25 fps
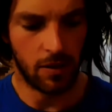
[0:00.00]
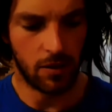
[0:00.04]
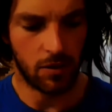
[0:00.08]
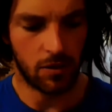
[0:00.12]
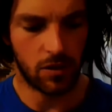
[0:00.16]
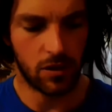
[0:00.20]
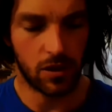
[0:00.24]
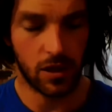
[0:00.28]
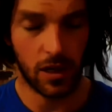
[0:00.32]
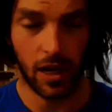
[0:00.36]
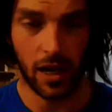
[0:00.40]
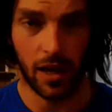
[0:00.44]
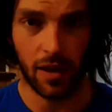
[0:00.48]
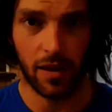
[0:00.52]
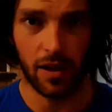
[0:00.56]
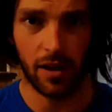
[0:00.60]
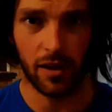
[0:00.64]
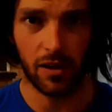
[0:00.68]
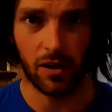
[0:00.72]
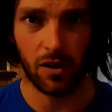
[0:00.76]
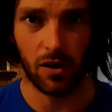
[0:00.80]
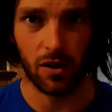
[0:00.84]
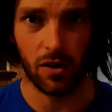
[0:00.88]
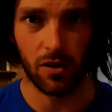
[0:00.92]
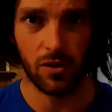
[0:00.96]
See how
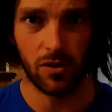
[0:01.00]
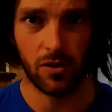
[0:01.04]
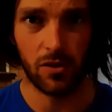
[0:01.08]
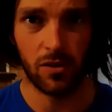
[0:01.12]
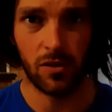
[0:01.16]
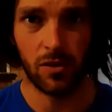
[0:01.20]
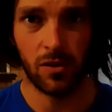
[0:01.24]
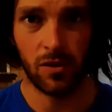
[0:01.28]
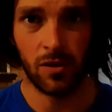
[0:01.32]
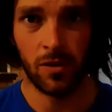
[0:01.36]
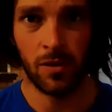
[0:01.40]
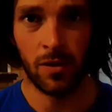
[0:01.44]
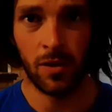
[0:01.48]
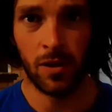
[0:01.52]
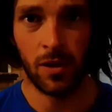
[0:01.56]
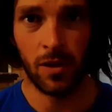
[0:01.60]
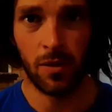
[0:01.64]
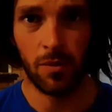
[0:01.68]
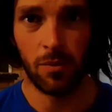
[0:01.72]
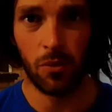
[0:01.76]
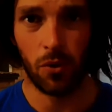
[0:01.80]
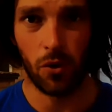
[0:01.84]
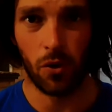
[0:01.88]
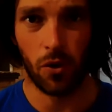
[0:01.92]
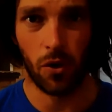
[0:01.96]
that goes.
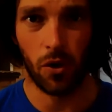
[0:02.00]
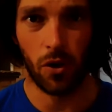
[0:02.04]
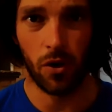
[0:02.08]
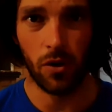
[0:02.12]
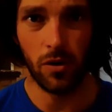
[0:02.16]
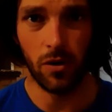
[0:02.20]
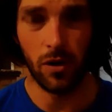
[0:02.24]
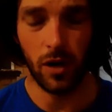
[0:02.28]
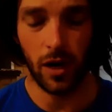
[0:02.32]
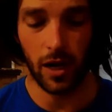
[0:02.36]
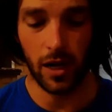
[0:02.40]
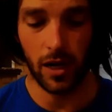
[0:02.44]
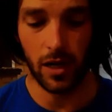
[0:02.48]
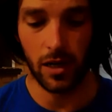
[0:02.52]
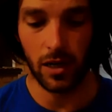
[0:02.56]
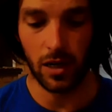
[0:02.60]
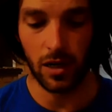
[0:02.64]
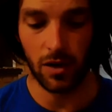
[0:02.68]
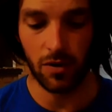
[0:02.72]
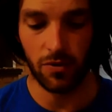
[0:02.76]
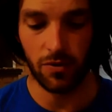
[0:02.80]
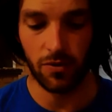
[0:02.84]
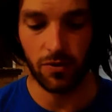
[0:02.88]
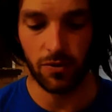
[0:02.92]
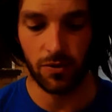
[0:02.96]
Put it on, and
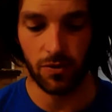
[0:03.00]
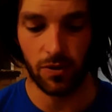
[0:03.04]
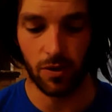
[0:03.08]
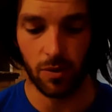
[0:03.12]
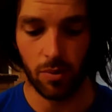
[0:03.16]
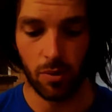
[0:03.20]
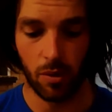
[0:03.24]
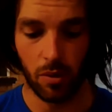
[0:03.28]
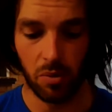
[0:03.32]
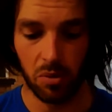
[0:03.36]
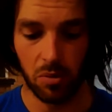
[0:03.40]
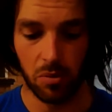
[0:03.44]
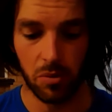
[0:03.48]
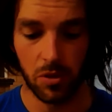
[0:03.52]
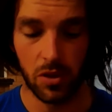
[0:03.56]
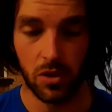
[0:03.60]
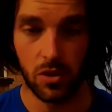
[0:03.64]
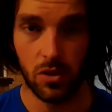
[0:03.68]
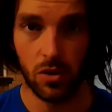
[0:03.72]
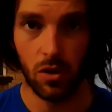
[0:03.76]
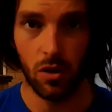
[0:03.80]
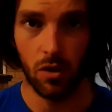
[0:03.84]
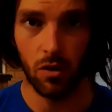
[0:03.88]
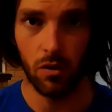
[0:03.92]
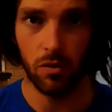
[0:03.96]
if the problem is
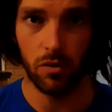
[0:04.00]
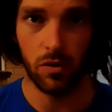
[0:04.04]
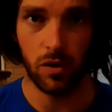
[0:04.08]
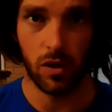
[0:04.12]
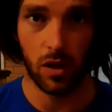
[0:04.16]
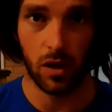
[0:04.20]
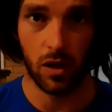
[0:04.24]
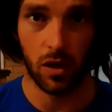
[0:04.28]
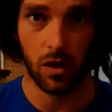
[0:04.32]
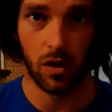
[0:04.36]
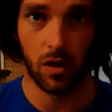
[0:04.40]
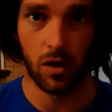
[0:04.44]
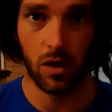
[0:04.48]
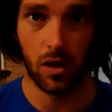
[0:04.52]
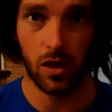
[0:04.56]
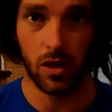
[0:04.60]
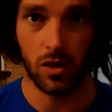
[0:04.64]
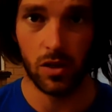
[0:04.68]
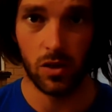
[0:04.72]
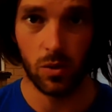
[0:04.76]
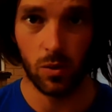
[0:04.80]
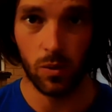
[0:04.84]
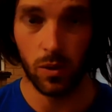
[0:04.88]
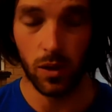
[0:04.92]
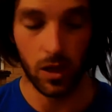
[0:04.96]
solved, then
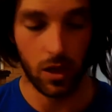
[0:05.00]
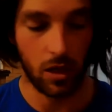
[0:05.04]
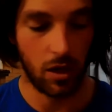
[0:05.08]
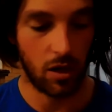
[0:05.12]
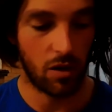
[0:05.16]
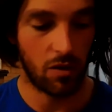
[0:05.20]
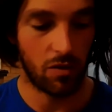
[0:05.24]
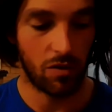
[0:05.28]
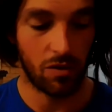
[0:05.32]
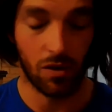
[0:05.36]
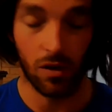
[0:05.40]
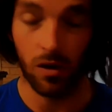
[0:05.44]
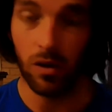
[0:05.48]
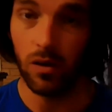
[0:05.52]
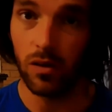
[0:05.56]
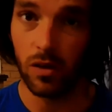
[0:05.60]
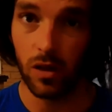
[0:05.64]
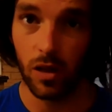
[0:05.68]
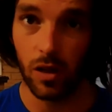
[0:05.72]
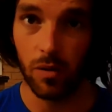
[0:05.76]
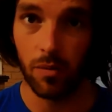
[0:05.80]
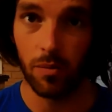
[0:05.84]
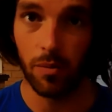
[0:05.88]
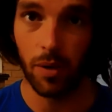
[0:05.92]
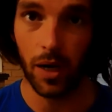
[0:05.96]
it's a win. If not,
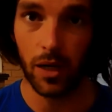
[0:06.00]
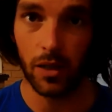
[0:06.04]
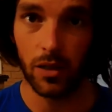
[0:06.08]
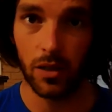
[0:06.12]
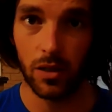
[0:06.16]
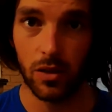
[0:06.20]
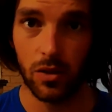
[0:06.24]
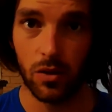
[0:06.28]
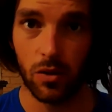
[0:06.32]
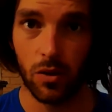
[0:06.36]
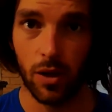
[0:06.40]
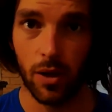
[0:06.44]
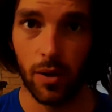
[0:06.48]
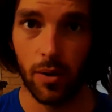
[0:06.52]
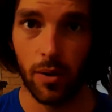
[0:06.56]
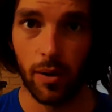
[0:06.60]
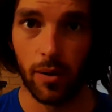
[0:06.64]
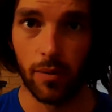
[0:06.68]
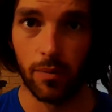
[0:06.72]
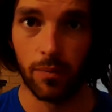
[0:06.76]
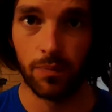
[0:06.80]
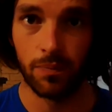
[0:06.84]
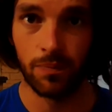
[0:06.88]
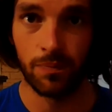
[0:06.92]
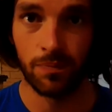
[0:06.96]
then back to square
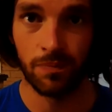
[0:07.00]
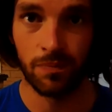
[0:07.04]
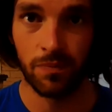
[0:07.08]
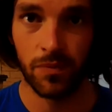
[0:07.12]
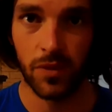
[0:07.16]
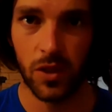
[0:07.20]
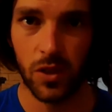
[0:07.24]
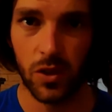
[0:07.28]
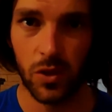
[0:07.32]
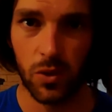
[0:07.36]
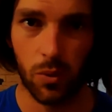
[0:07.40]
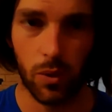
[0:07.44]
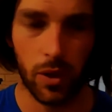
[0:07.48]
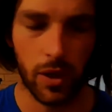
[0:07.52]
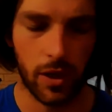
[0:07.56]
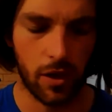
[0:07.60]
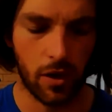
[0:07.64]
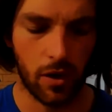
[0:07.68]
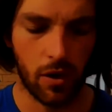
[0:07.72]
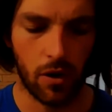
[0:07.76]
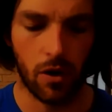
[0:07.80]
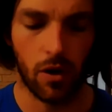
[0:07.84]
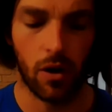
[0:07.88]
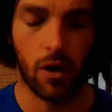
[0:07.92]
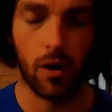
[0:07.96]
one. Sweet.
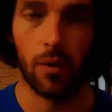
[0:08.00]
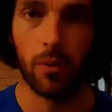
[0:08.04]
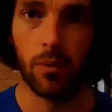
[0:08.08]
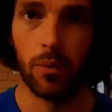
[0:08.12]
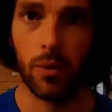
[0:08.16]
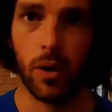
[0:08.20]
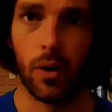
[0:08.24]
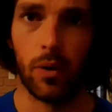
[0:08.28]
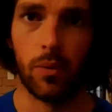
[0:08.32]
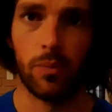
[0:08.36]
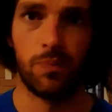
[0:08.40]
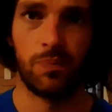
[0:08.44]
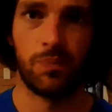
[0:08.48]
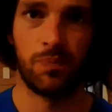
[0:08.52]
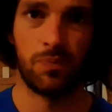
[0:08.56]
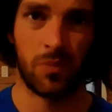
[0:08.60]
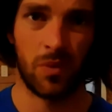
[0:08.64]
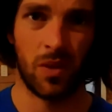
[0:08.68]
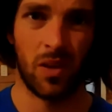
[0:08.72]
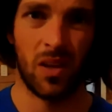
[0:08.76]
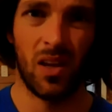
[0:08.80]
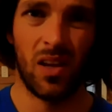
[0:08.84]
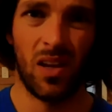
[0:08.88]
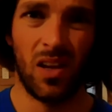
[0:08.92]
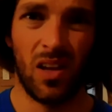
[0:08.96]
Alright, well,
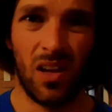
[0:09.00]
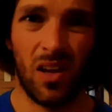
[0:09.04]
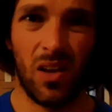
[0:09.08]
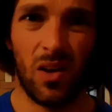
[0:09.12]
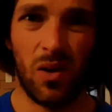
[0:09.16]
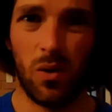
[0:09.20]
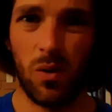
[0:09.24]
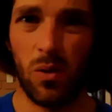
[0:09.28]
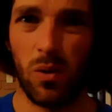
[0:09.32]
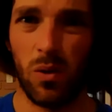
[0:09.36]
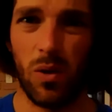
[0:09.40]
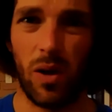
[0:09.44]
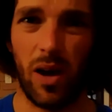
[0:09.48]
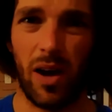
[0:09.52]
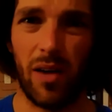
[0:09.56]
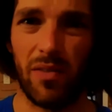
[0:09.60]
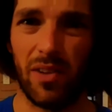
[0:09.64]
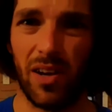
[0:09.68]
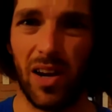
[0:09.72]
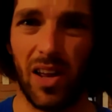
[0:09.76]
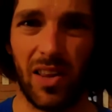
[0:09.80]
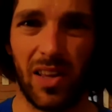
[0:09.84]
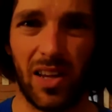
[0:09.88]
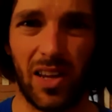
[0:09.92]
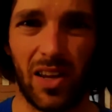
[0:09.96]
we'll have
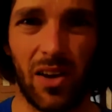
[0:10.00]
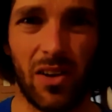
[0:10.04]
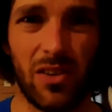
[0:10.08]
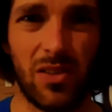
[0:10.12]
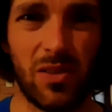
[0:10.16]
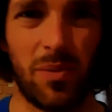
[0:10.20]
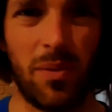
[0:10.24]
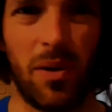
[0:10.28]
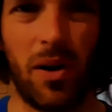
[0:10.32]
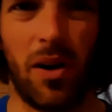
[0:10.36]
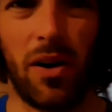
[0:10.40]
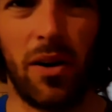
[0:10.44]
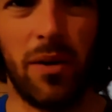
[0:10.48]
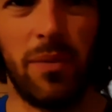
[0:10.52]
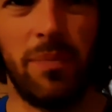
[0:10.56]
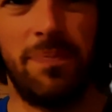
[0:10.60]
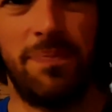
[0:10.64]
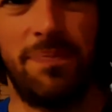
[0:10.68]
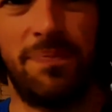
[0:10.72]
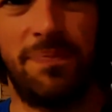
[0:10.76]
another go tomorrow.